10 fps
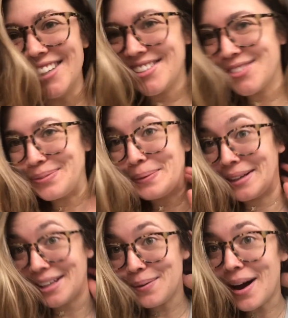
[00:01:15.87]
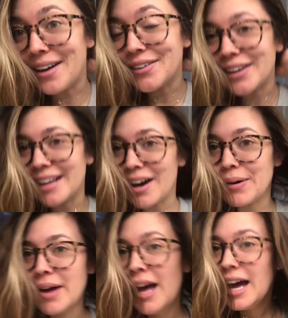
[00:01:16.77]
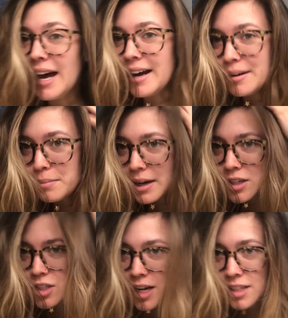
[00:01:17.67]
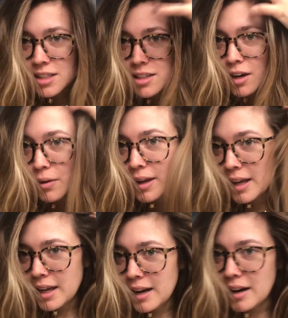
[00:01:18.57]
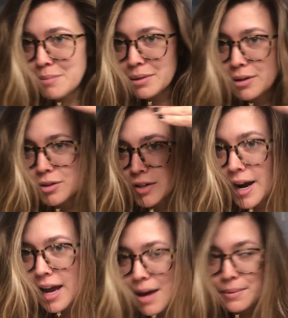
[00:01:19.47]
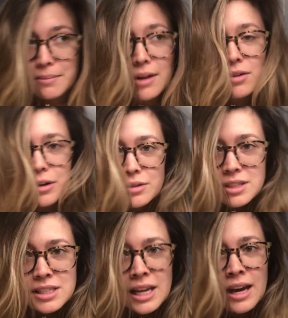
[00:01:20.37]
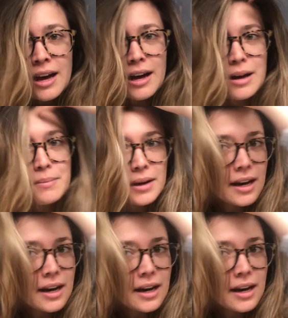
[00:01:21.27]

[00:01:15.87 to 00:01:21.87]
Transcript: looks pretty wild right now, but I just go in and I blow dry up in my roots and